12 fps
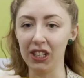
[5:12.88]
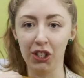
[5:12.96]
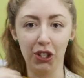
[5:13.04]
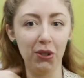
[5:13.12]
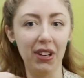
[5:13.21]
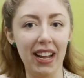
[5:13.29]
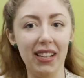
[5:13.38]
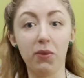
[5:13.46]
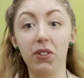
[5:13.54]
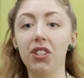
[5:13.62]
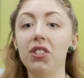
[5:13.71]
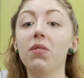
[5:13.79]
2 days,
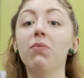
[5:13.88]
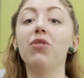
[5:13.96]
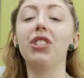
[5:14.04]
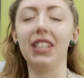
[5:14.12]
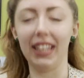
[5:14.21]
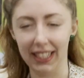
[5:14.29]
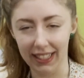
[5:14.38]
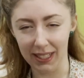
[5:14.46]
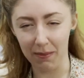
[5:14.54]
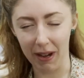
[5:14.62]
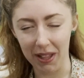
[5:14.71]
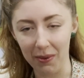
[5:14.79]
which is ridiculous,
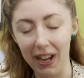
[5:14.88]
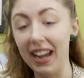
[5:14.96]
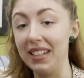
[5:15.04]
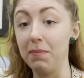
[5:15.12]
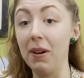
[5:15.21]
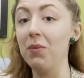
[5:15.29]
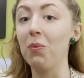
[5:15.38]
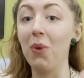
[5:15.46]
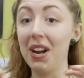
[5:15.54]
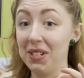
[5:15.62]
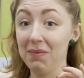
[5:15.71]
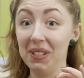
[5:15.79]
by the way. I spent way
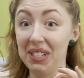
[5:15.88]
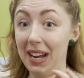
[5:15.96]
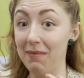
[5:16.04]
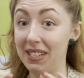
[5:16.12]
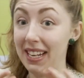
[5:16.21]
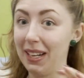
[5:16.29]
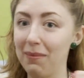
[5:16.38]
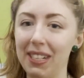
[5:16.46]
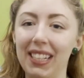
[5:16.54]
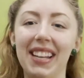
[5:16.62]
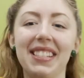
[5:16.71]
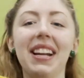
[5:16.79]
too much time staying up late
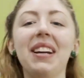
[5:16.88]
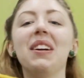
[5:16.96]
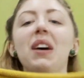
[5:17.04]
last night,